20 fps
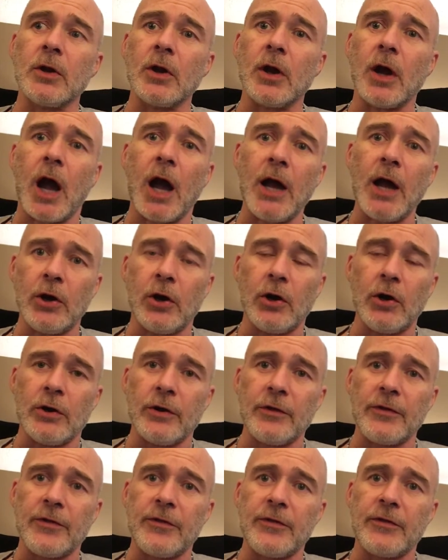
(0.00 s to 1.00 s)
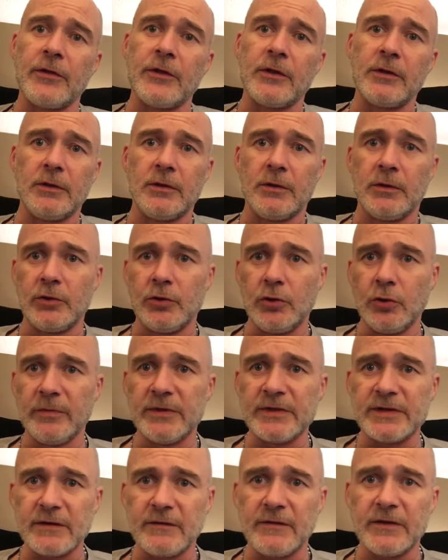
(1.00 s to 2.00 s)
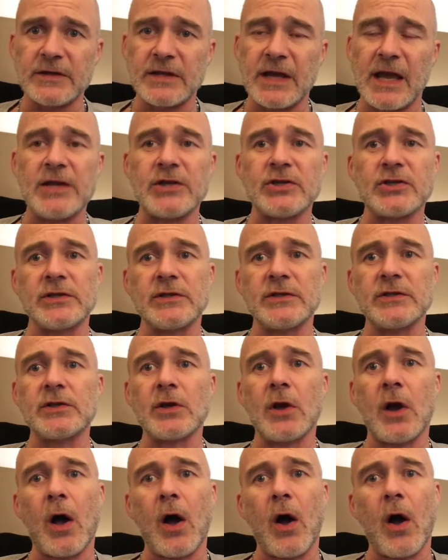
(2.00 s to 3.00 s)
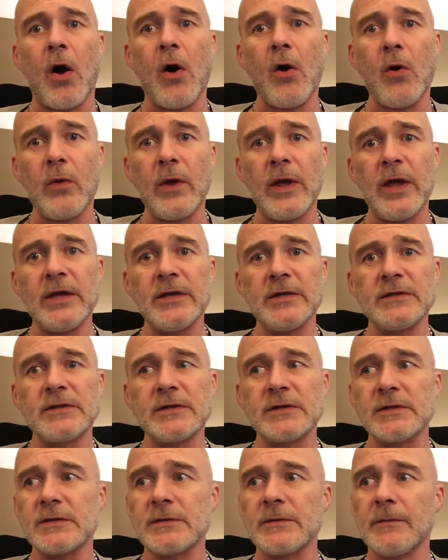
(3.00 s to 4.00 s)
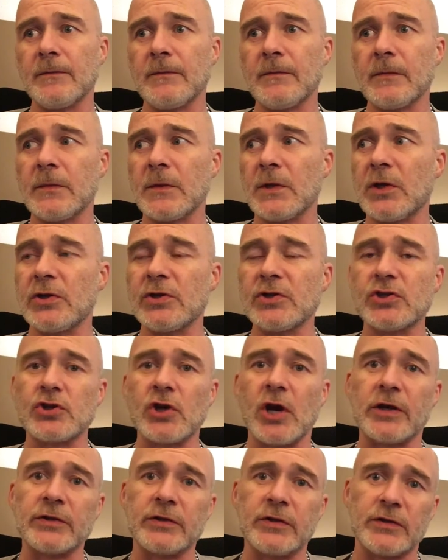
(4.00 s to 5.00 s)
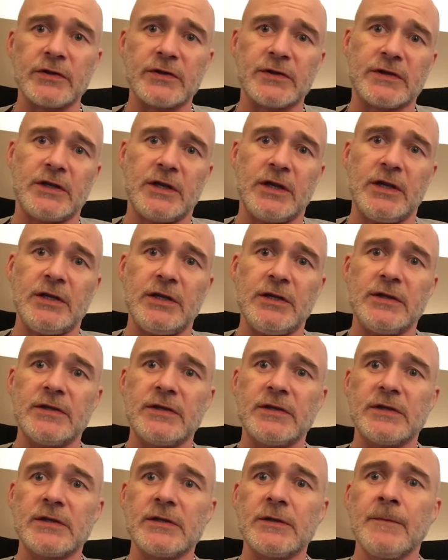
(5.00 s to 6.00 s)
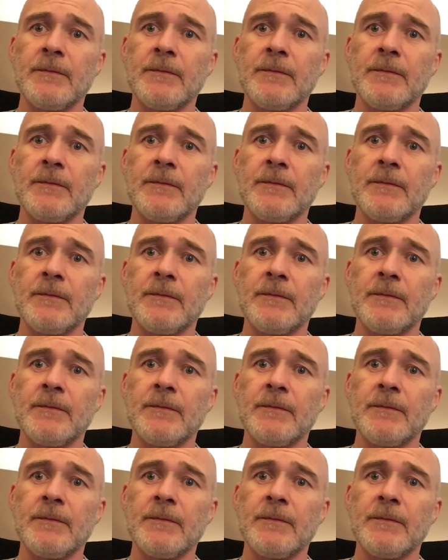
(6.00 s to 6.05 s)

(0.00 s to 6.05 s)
on Earth, human civilizations always construct their cities